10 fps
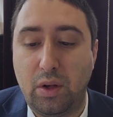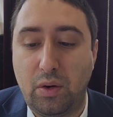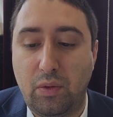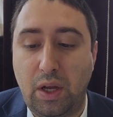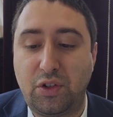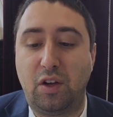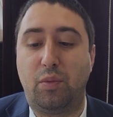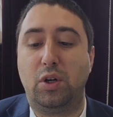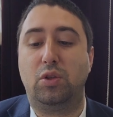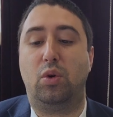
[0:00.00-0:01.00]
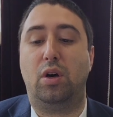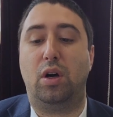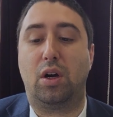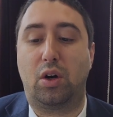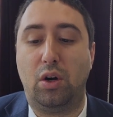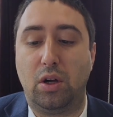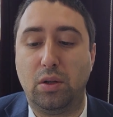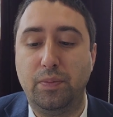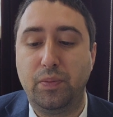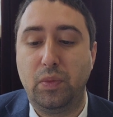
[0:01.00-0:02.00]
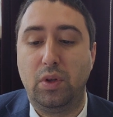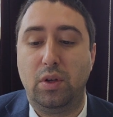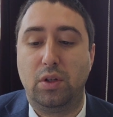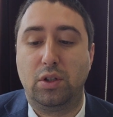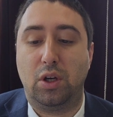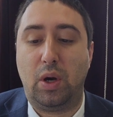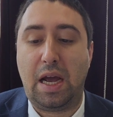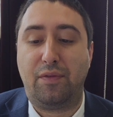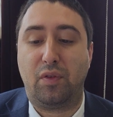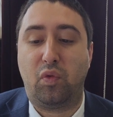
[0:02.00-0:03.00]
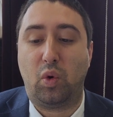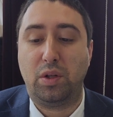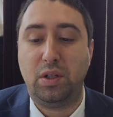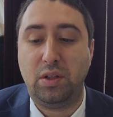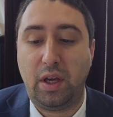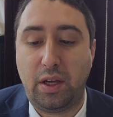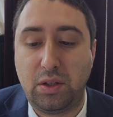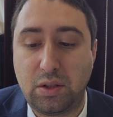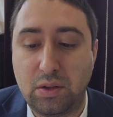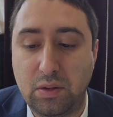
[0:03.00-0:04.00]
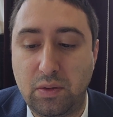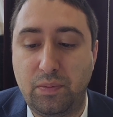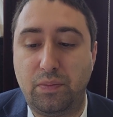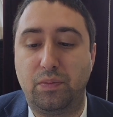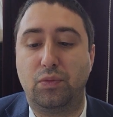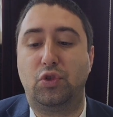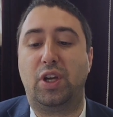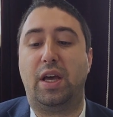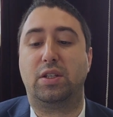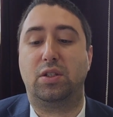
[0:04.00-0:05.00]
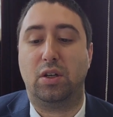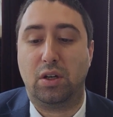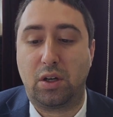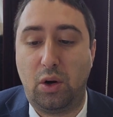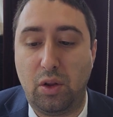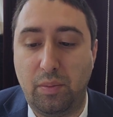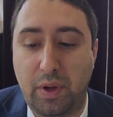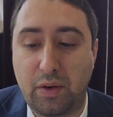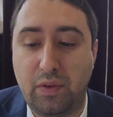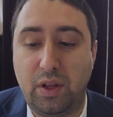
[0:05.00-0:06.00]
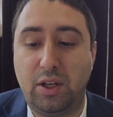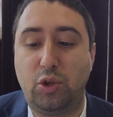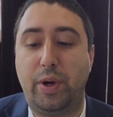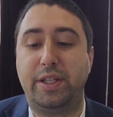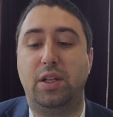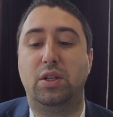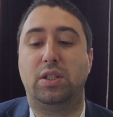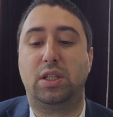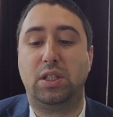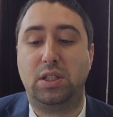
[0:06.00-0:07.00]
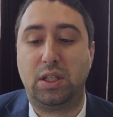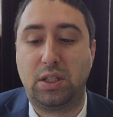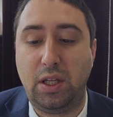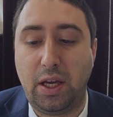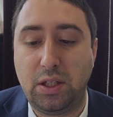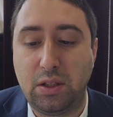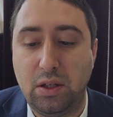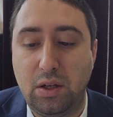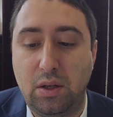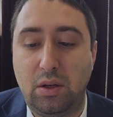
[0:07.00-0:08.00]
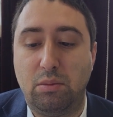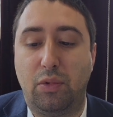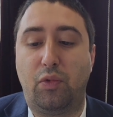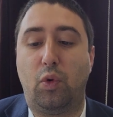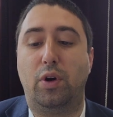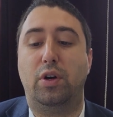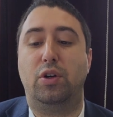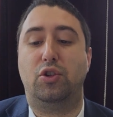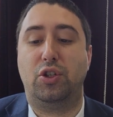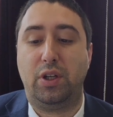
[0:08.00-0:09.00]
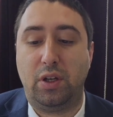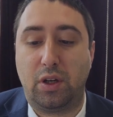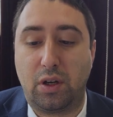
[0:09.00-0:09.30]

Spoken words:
Right? She gave birth to a girl. So after 14 days, she has to go to the mikvah, and then she waits another 66 days before she